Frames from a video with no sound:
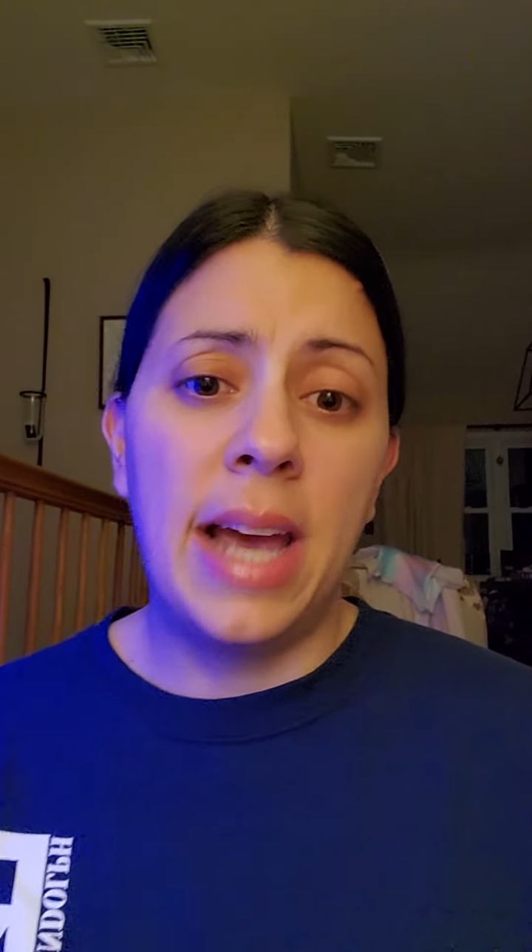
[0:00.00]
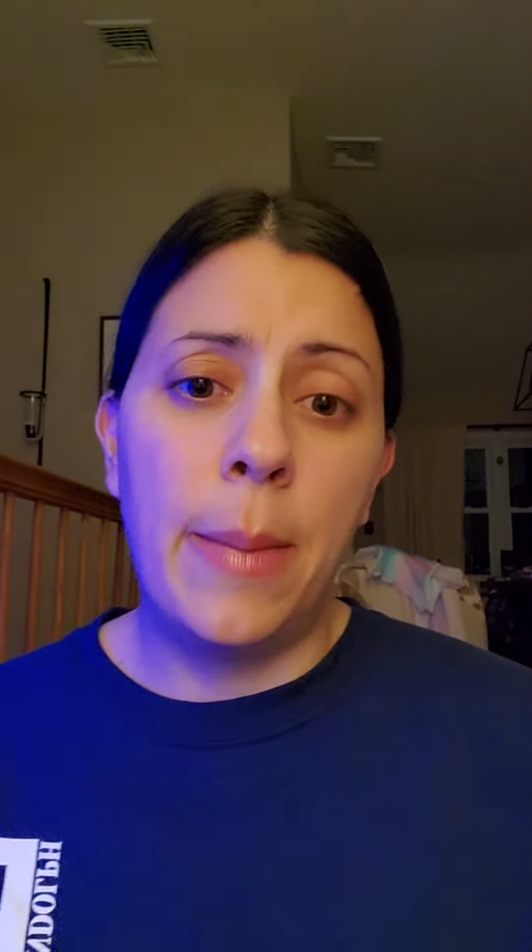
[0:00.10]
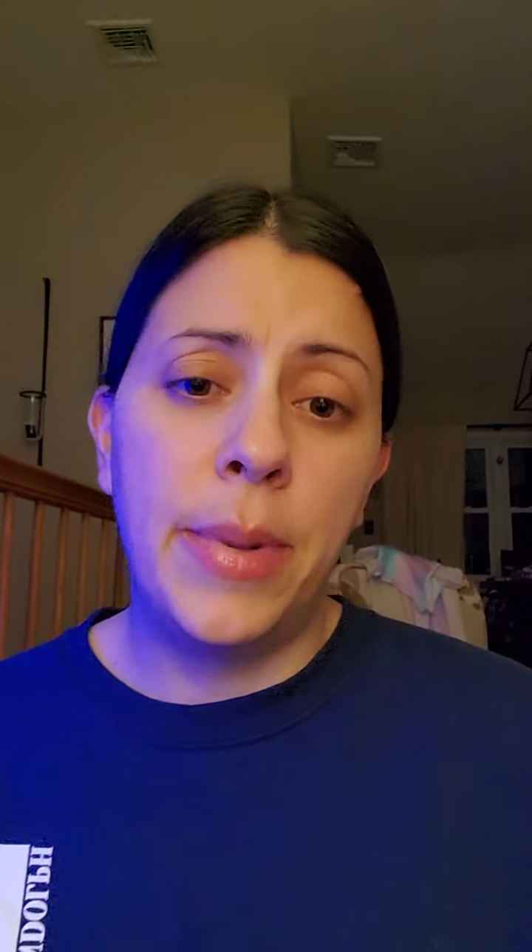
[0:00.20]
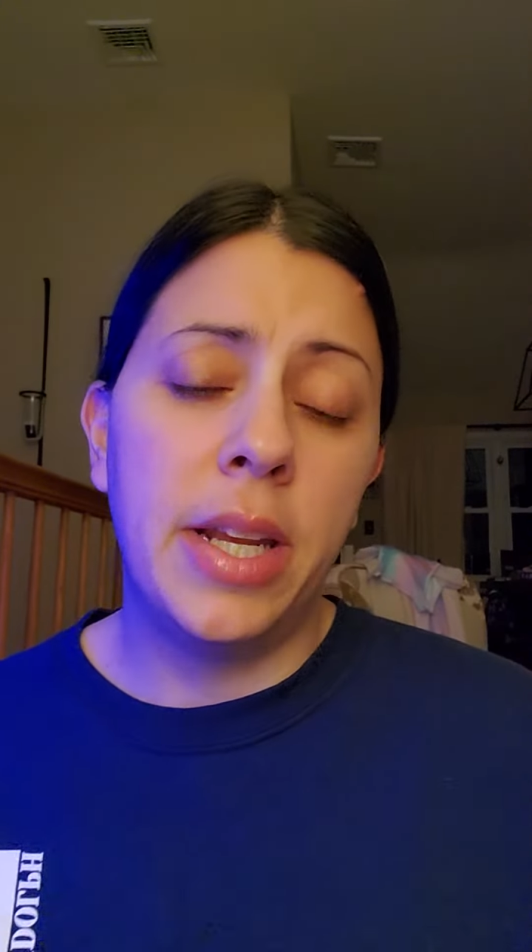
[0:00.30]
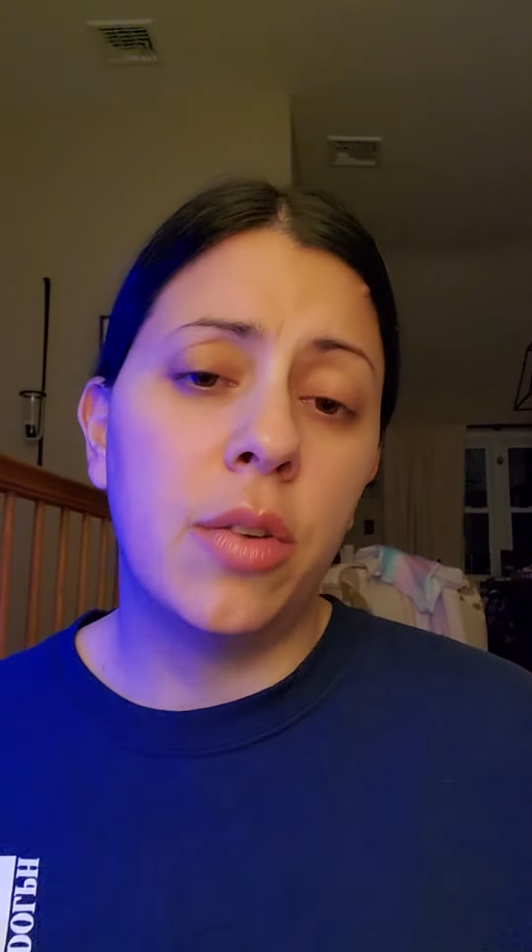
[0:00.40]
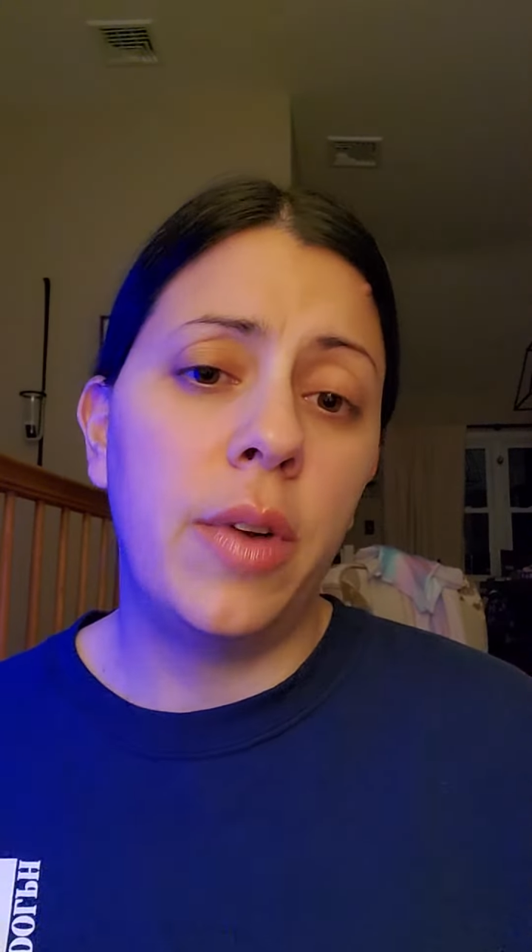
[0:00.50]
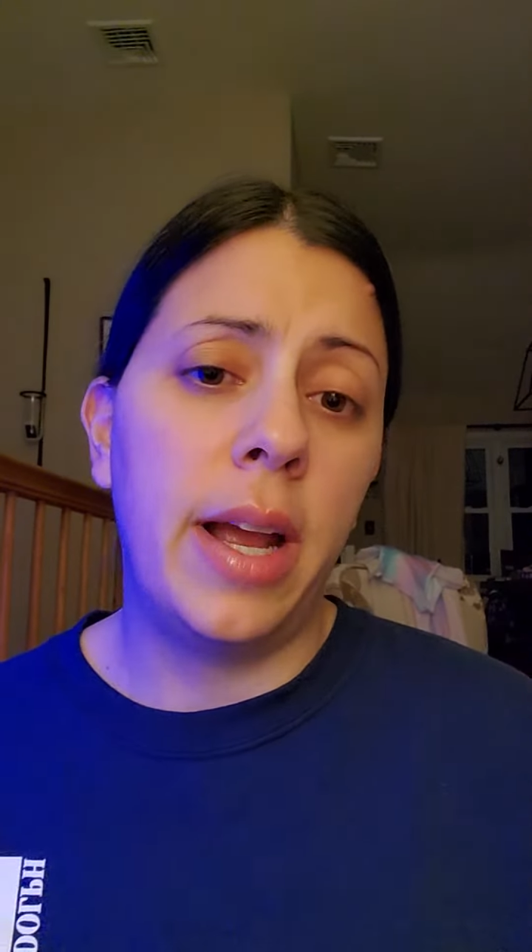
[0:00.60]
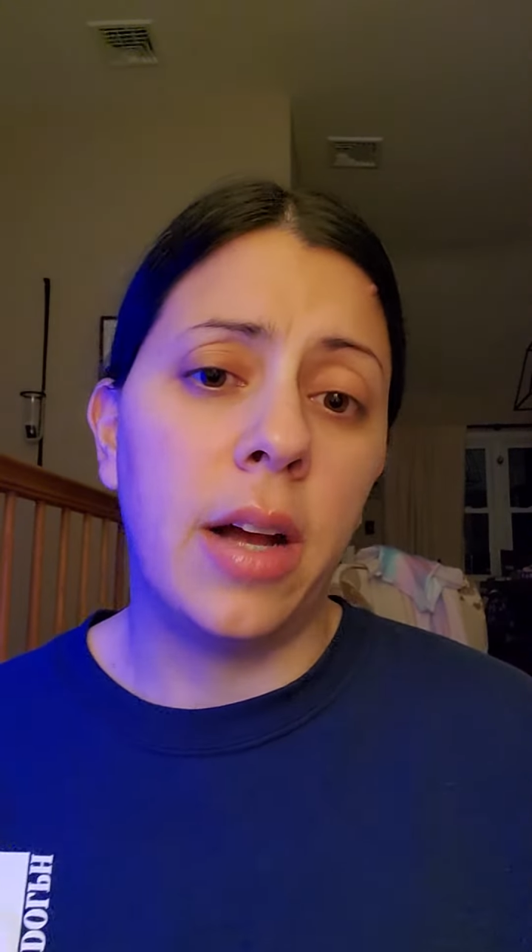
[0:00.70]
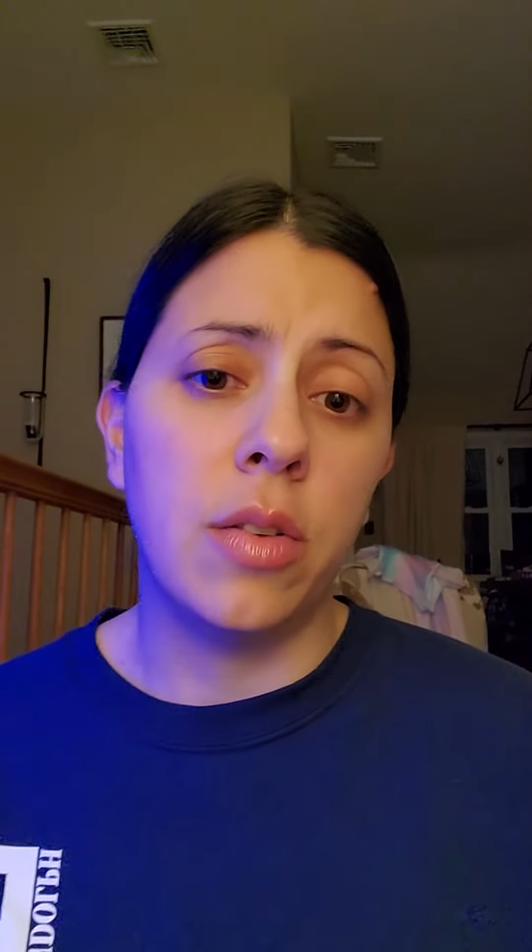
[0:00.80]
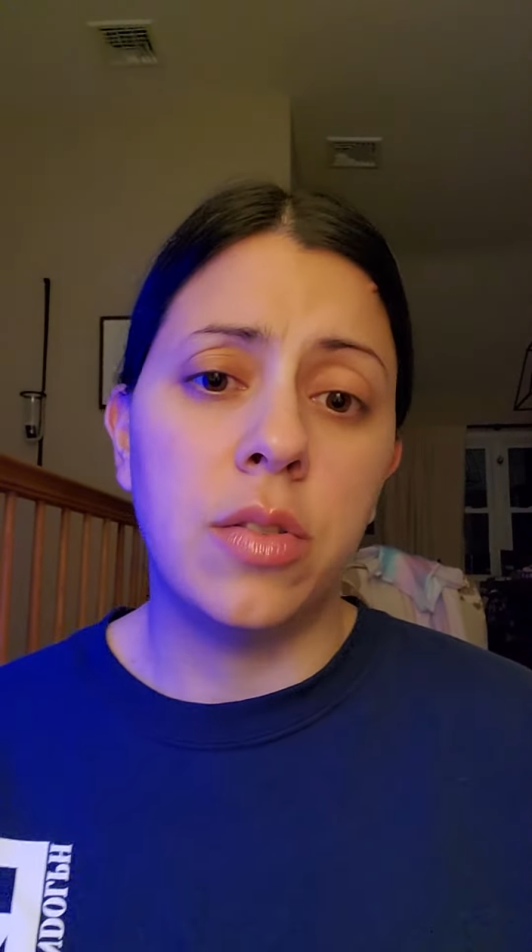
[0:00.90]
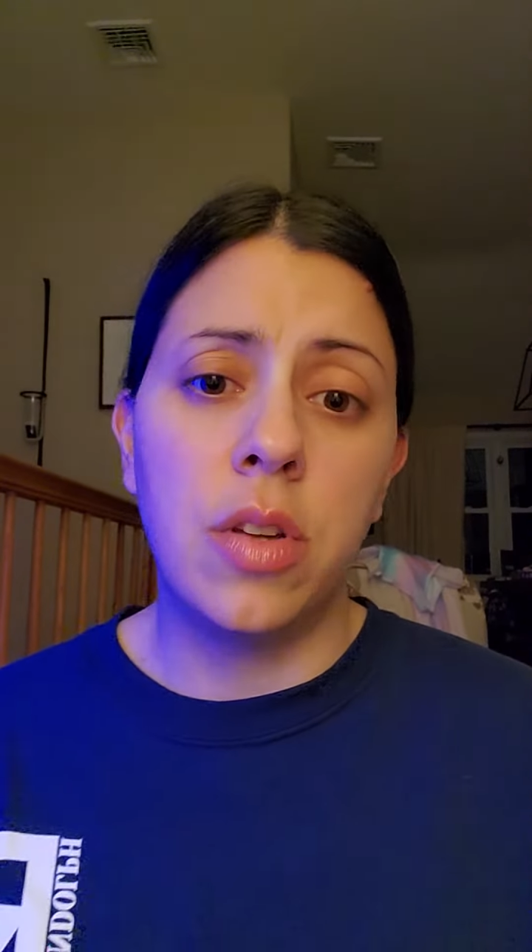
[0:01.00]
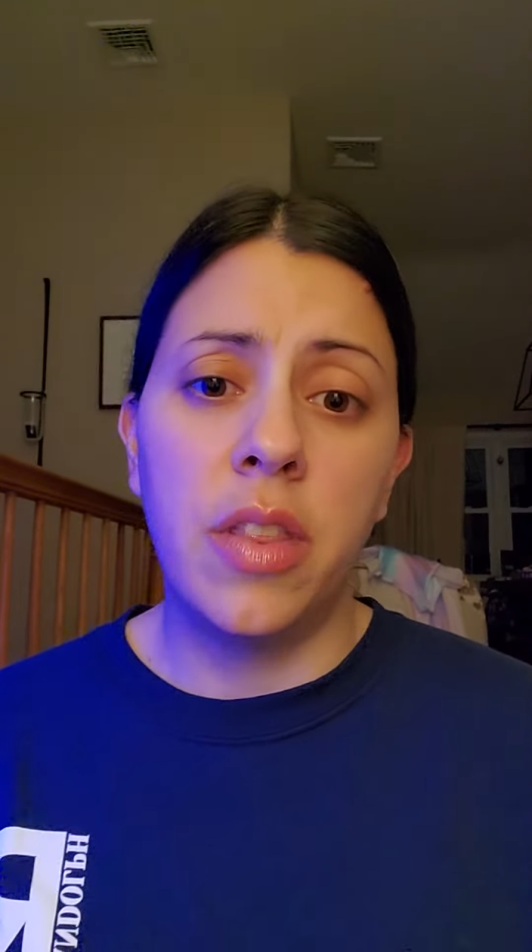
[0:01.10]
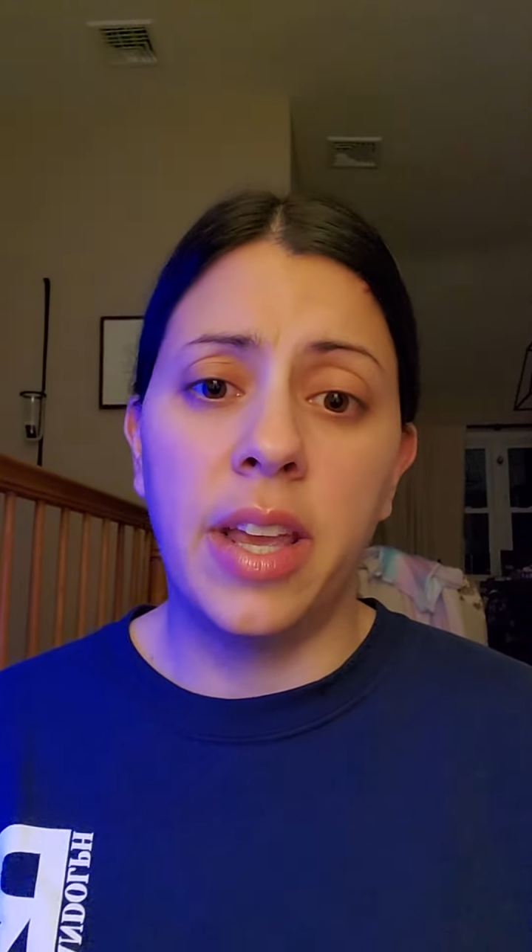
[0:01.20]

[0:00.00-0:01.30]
happening around the